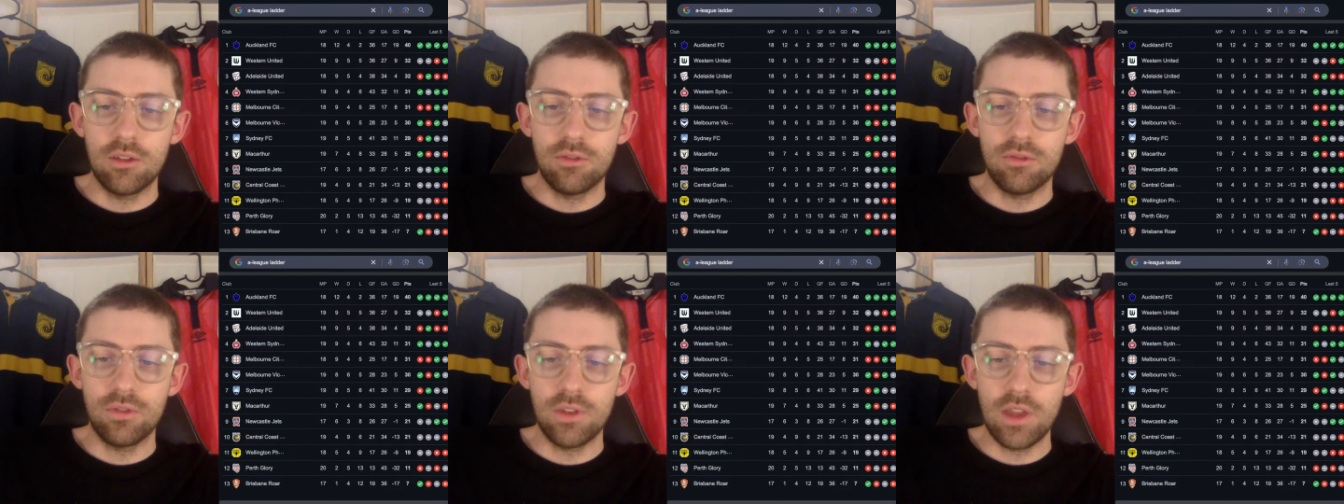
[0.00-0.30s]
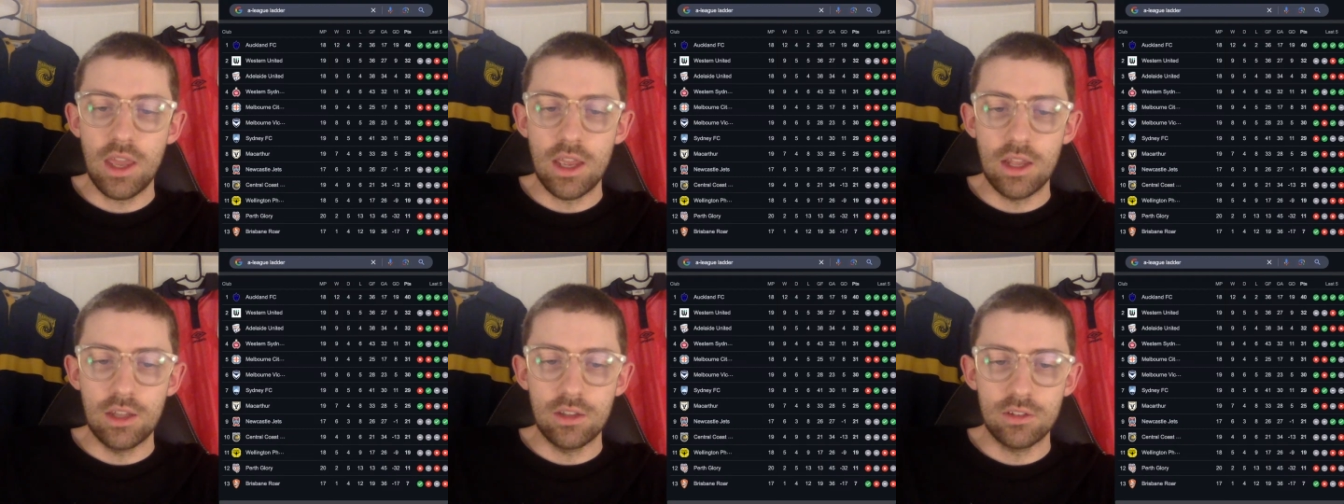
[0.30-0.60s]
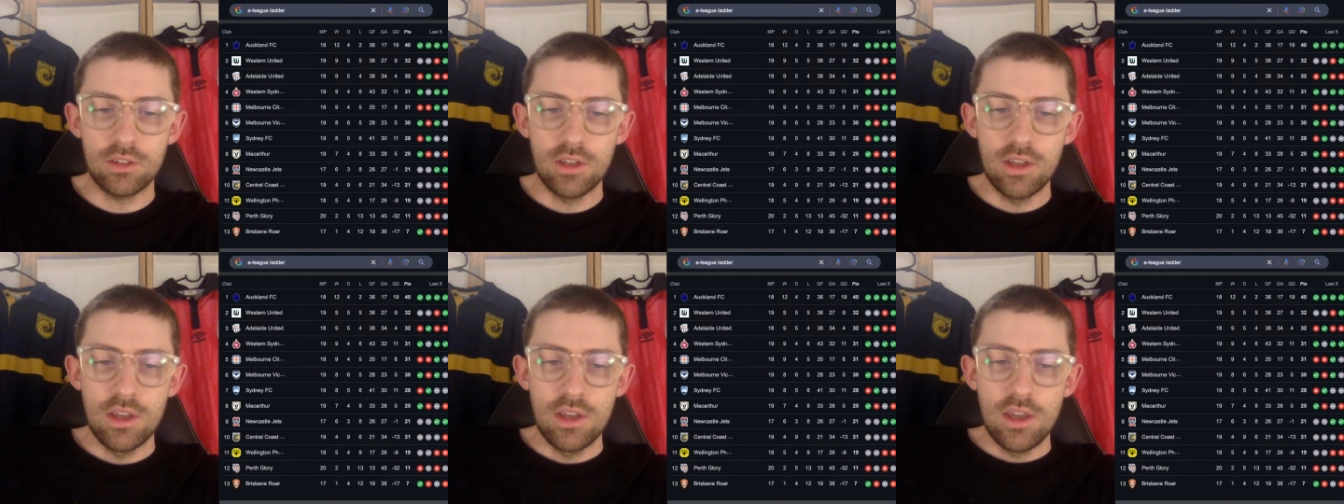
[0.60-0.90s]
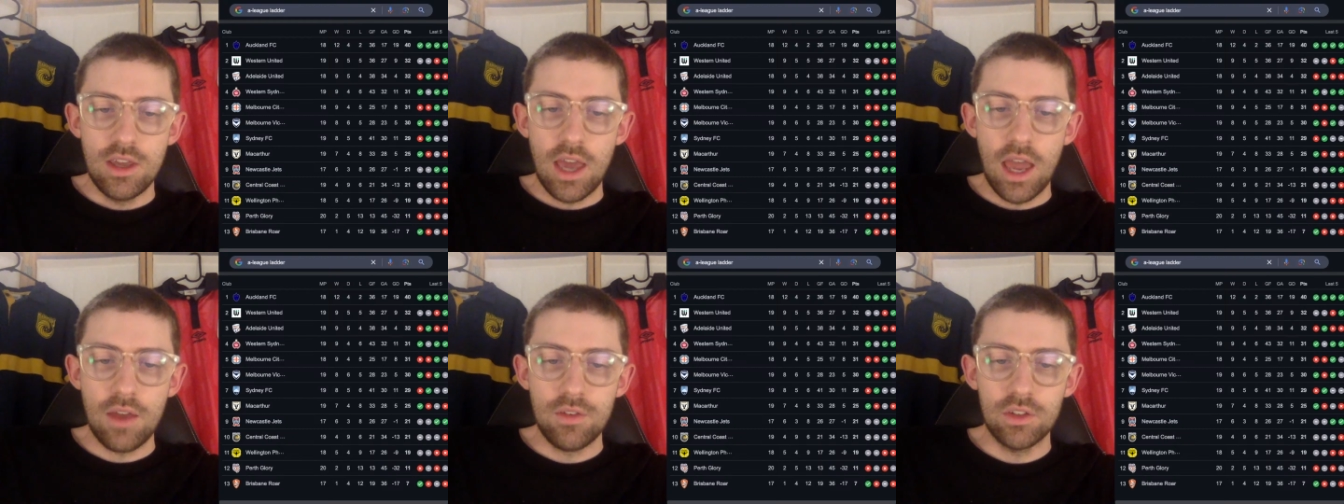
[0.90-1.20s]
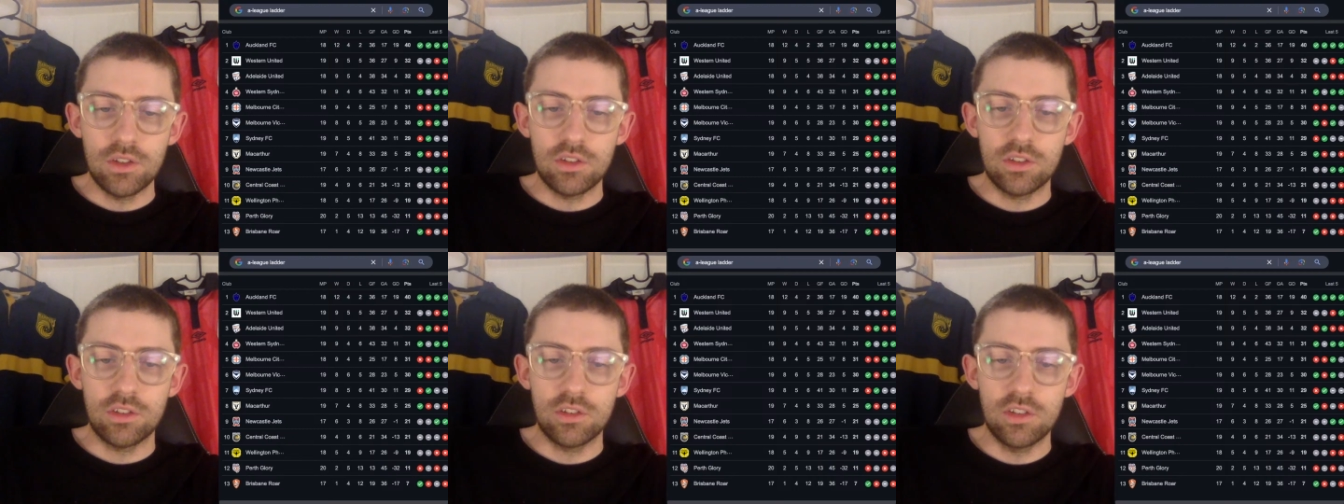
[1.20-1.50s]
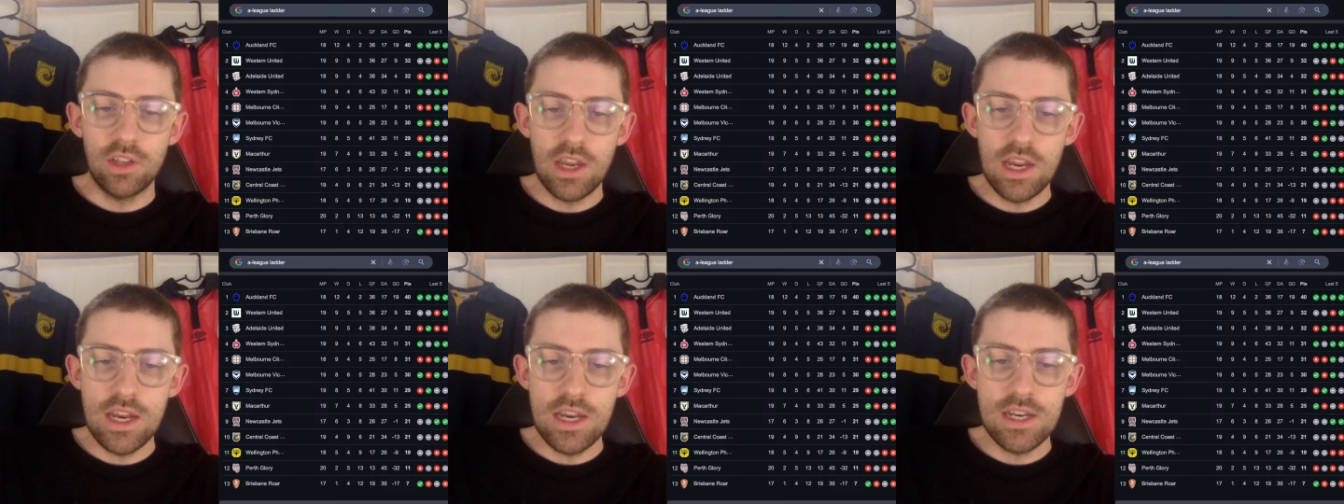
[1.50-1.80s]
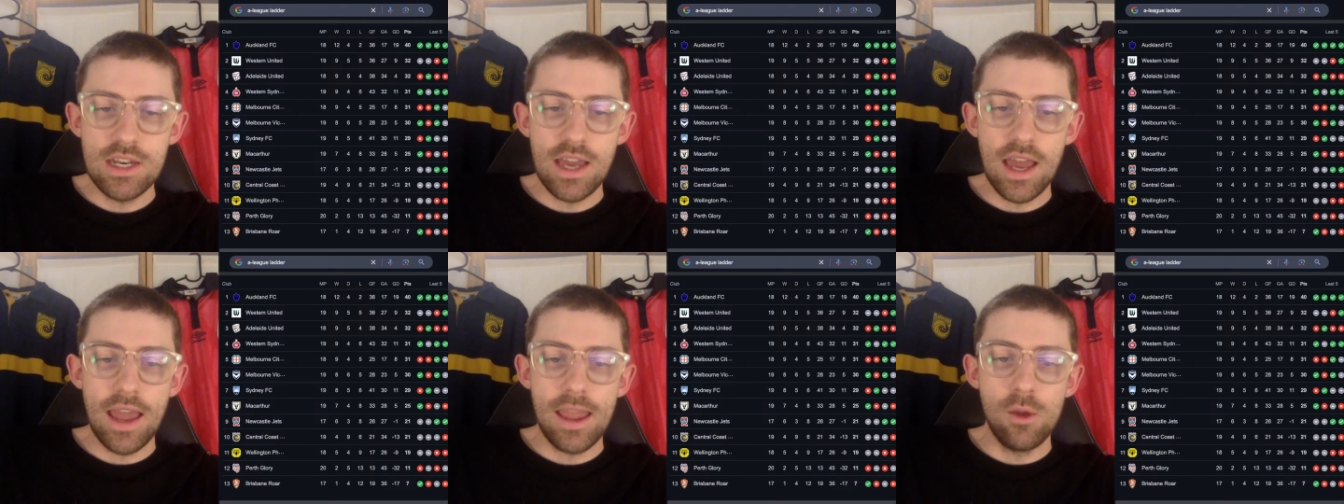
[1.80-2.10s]
fans haven't
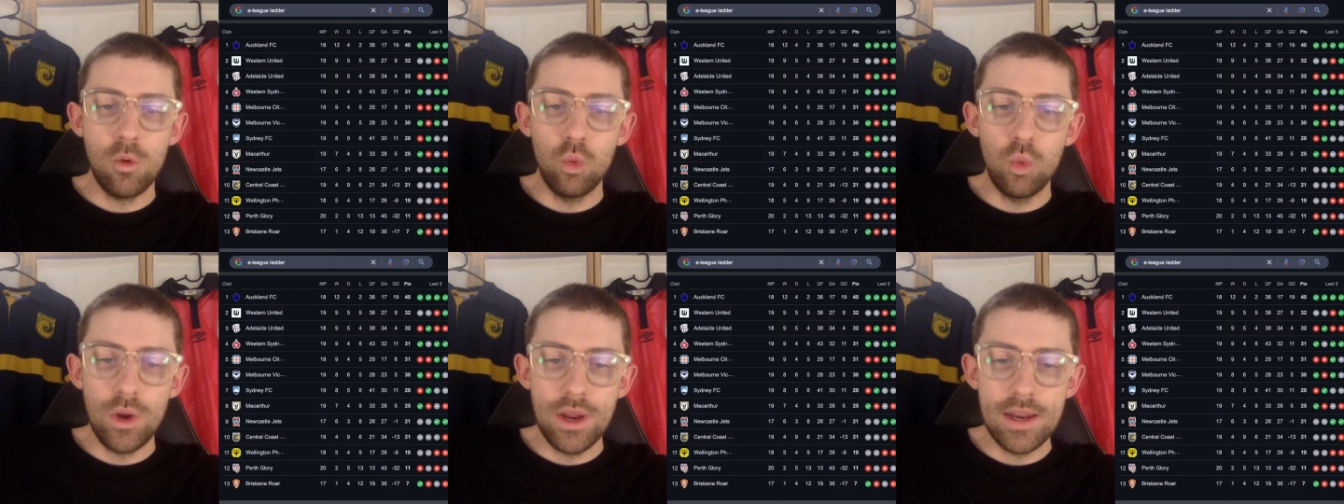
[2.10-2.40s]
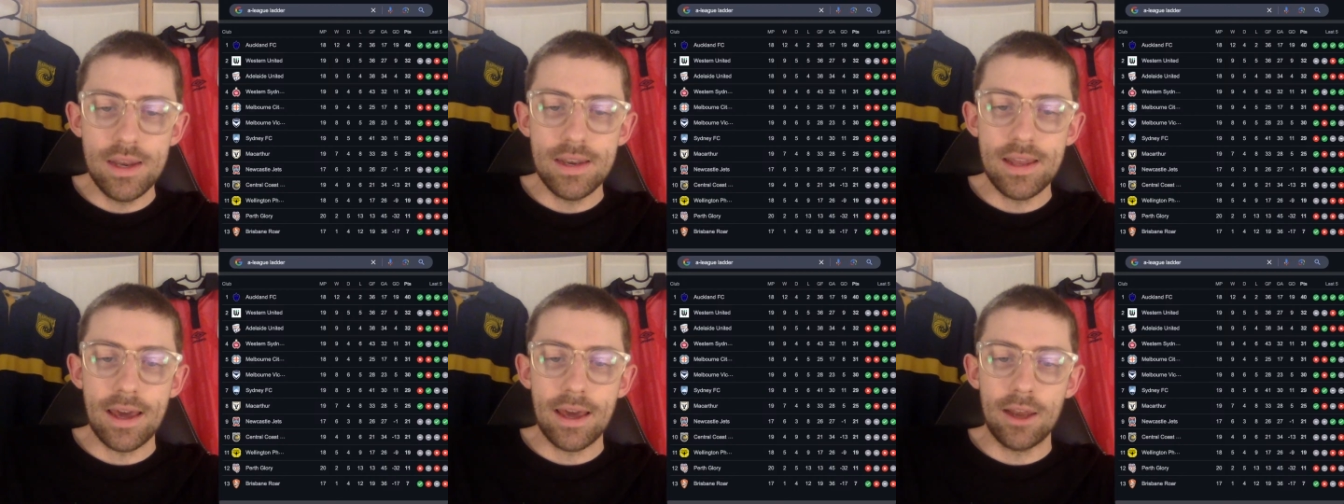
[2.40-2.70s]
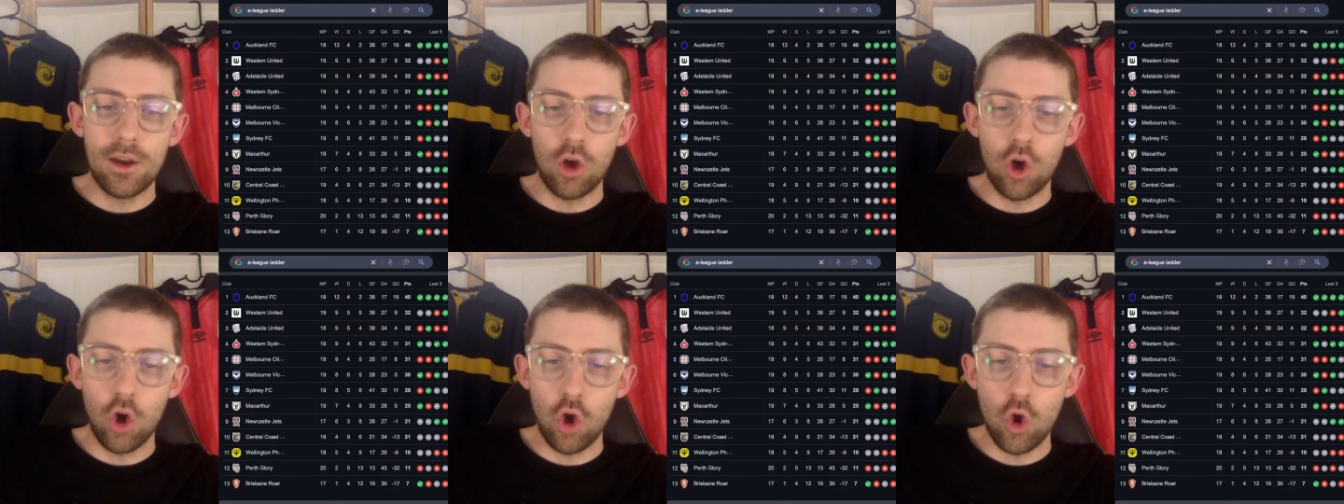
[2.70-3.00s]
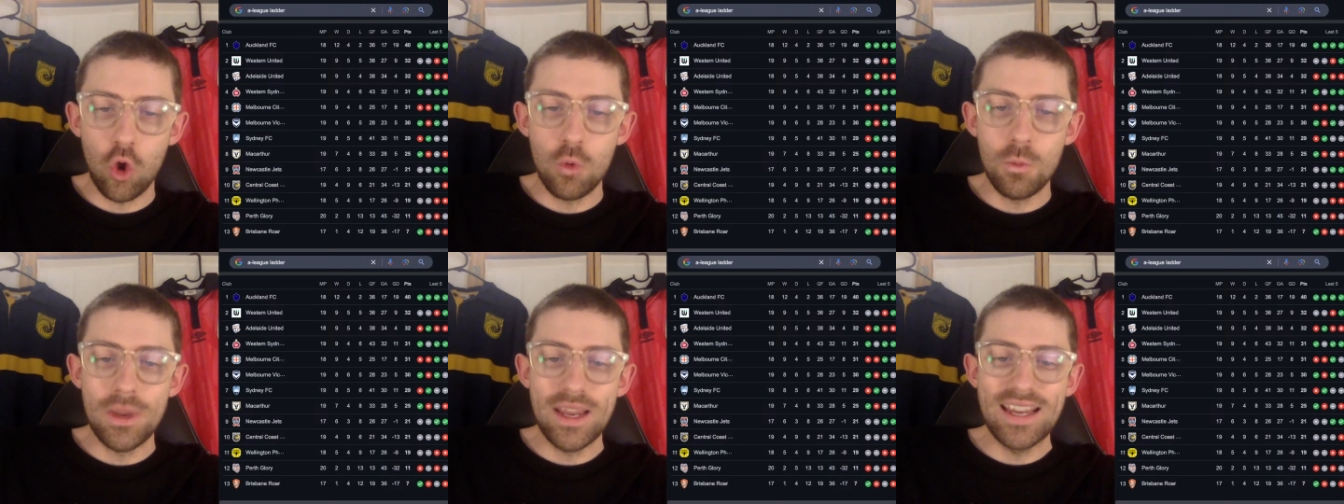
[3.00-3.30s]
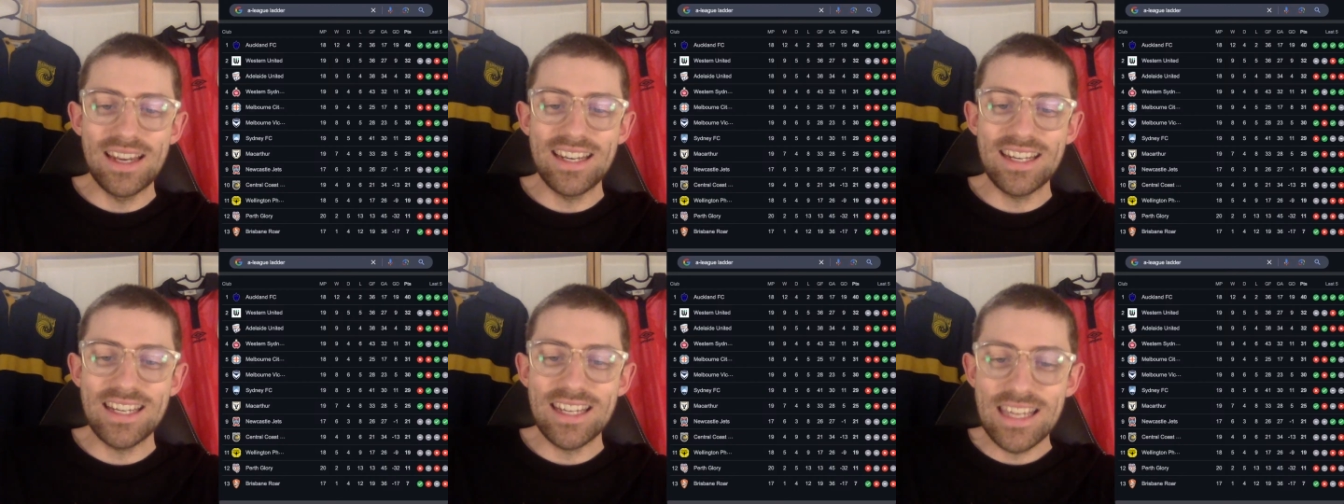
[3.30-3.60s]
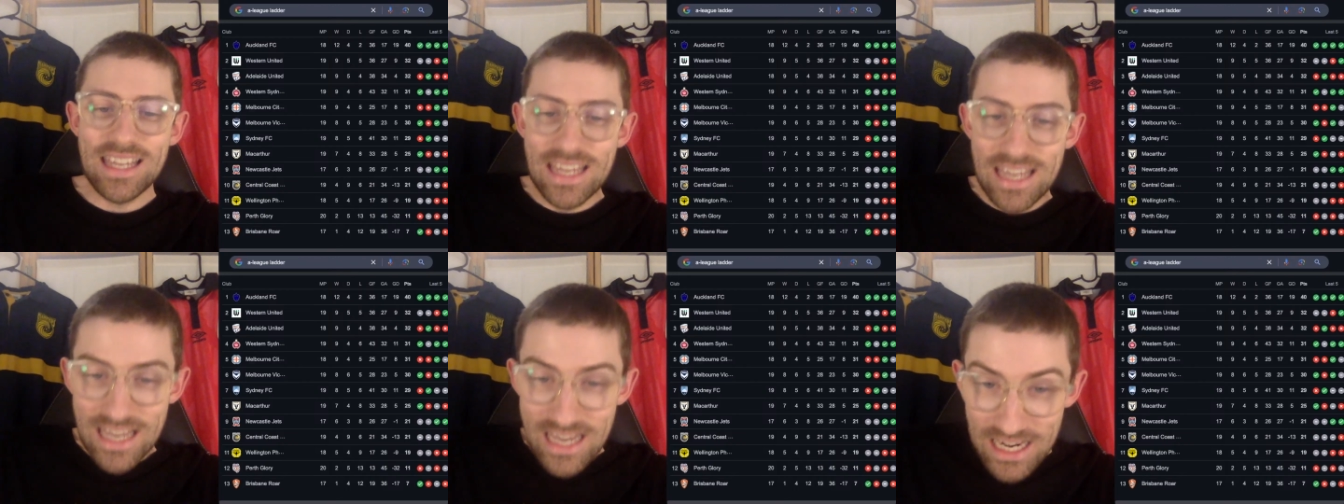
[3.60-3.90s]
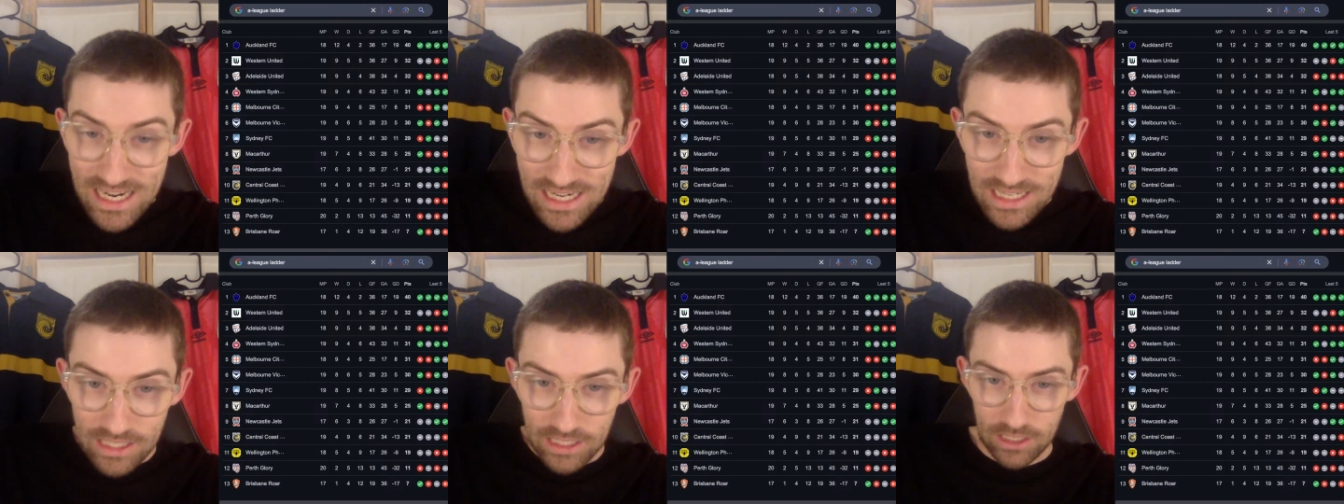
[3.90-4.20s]
seen a win at home in a
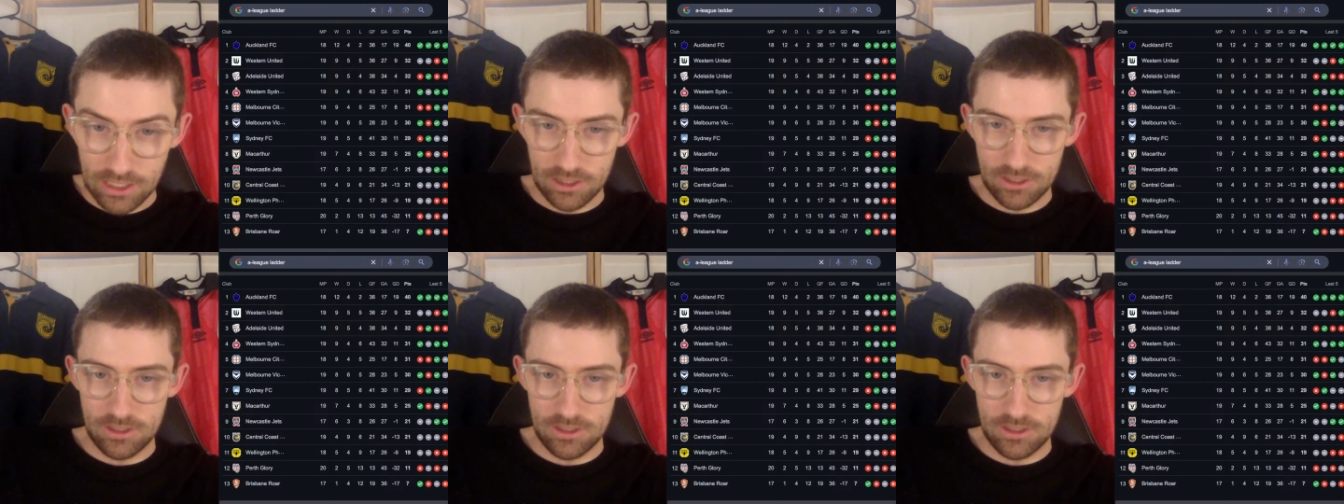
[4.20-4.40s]
year now?